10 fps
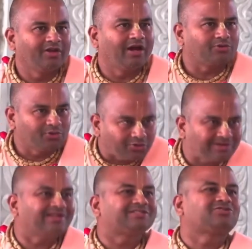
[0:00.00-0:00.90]
So we have to
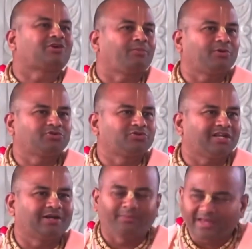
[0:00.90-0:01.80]
utilize this
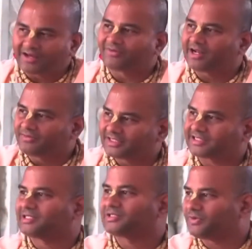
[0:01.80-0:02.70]
opportunity and make our
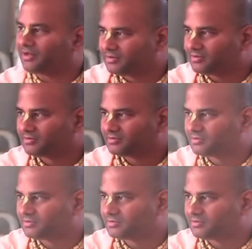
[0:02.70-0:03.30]
life successful.